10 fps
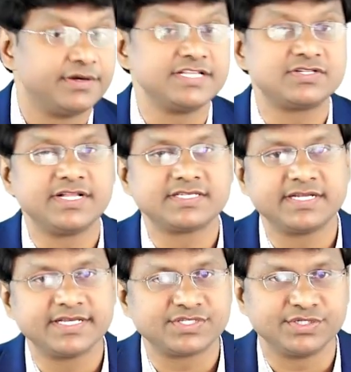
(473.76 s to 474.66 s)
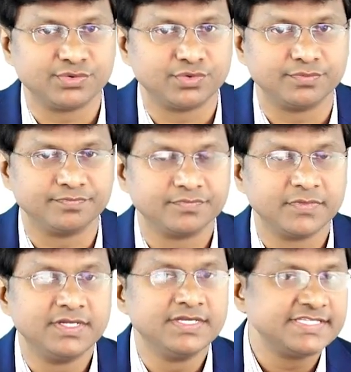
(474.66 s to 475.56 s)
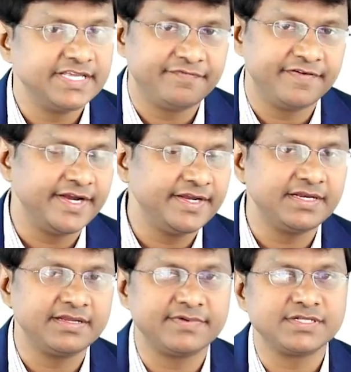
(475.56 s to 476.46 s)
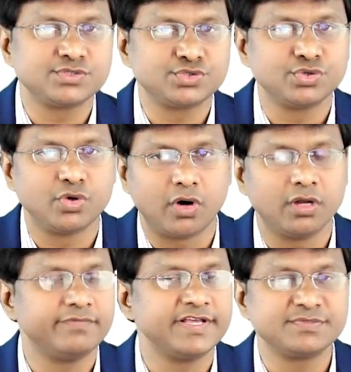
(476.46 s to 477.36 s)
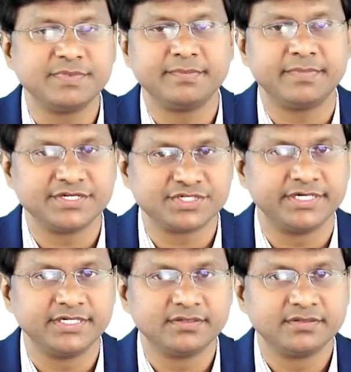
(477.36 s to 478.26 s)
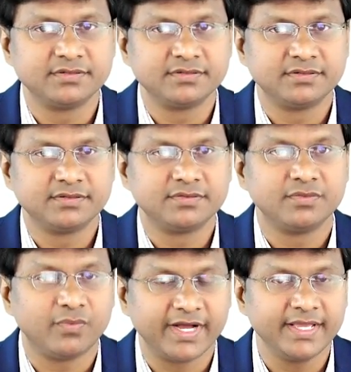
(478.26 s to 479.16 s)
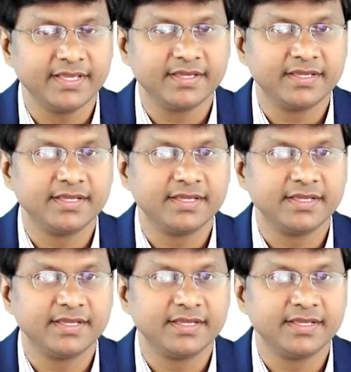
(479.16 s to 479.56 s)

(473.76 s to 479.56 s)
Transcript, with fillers: restless leg syndrome see ferritin levels should always be measured why